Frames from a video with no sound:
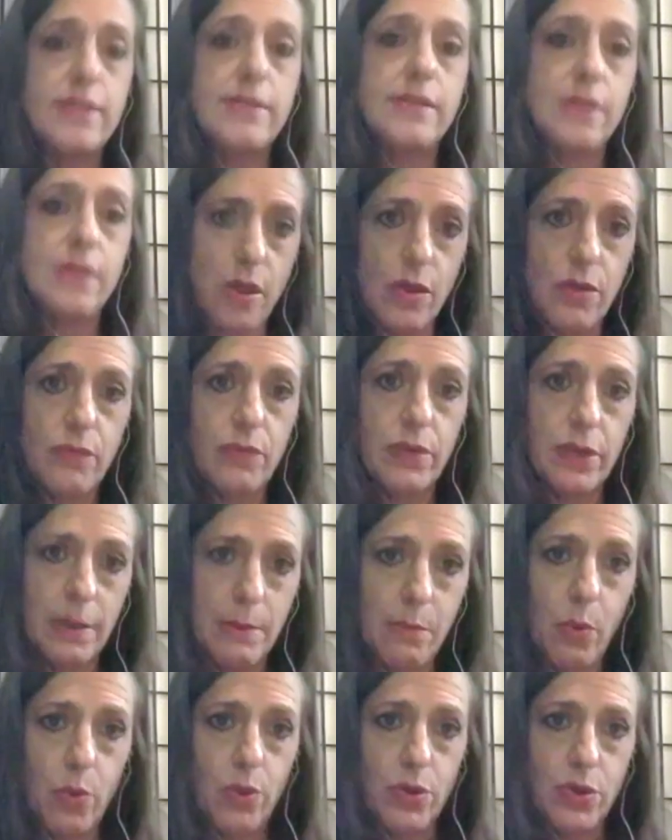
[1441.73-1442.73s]
is another
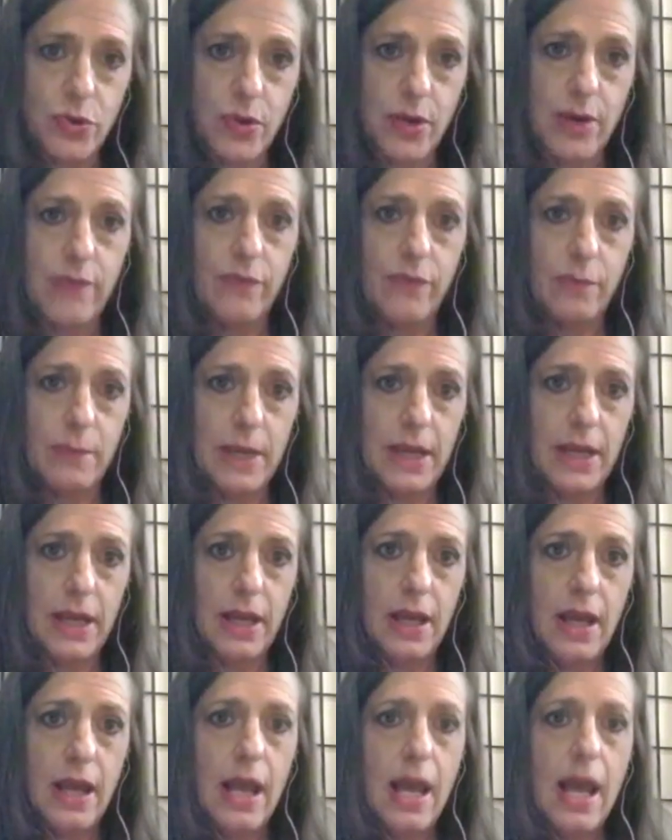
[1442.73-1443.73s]
really important trait for me.
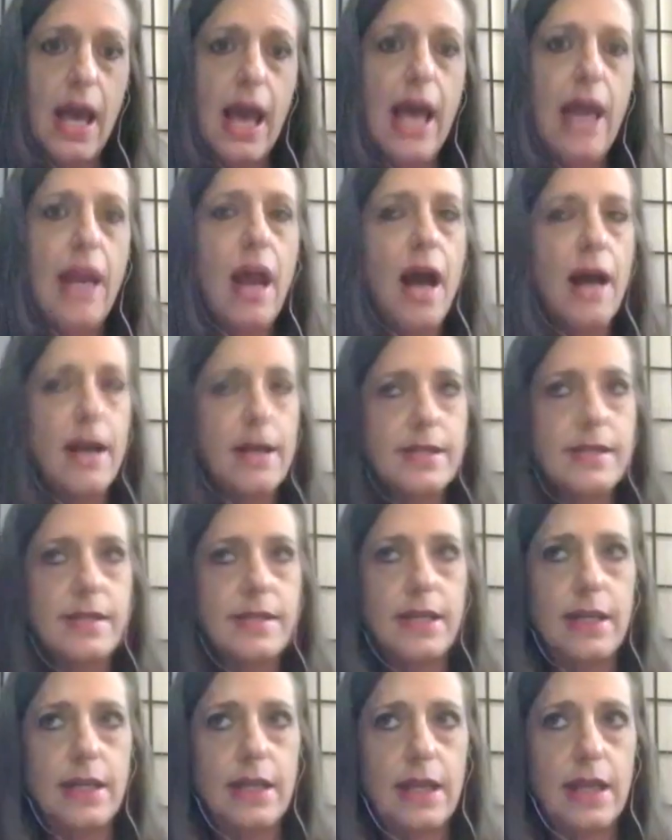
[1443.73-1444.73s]
And
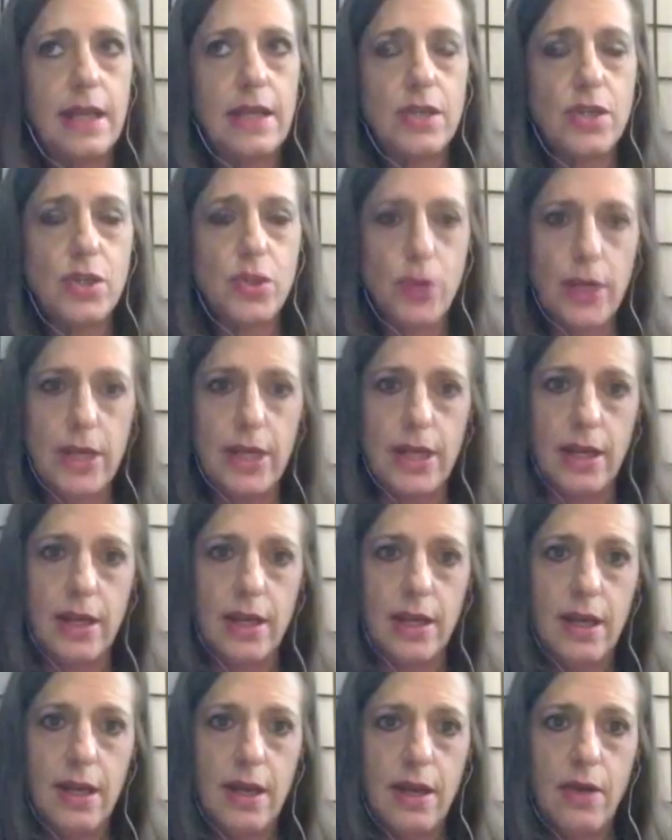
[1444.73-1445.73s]
honesty is tricky,
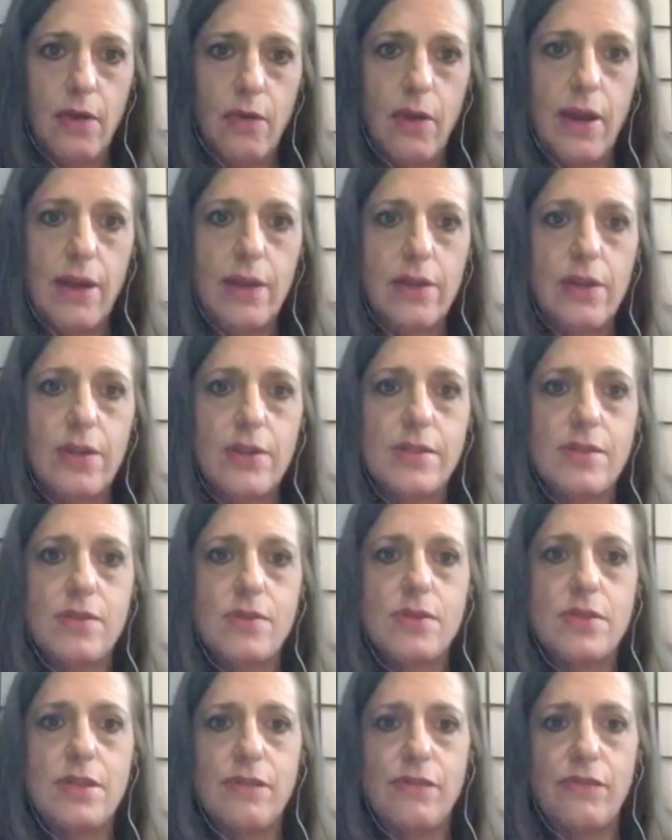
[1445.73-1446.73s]
right? Because
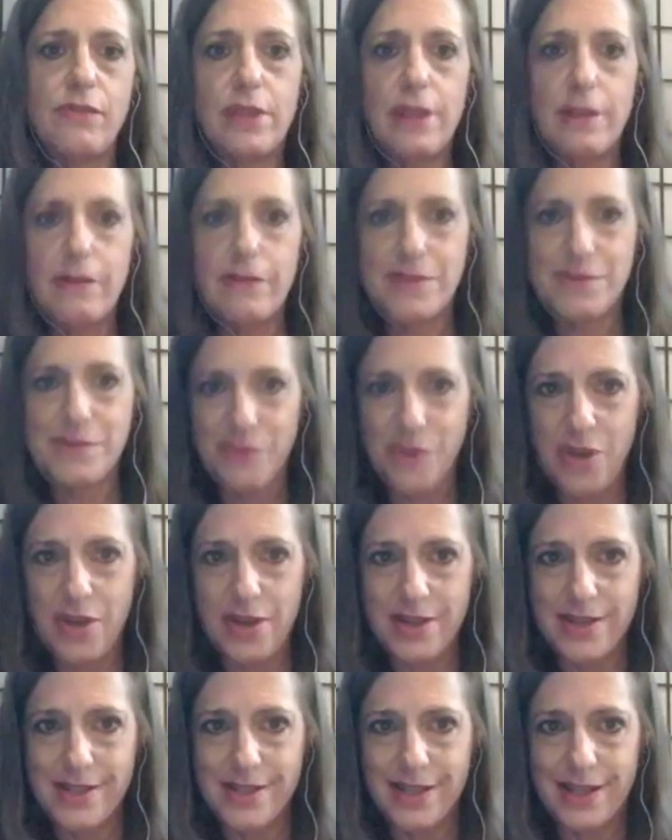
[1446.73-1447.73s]
there's different levels of
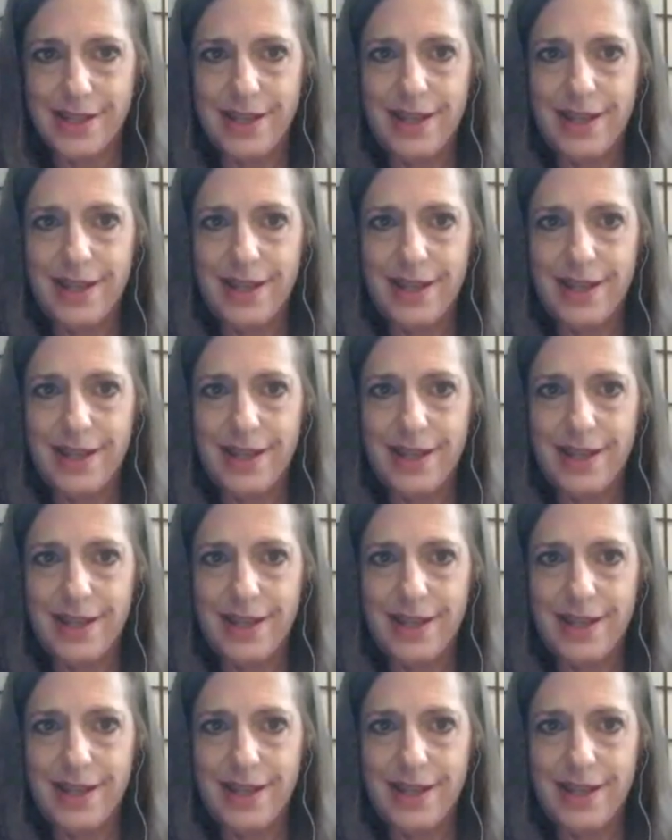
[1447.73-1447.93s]
honesty.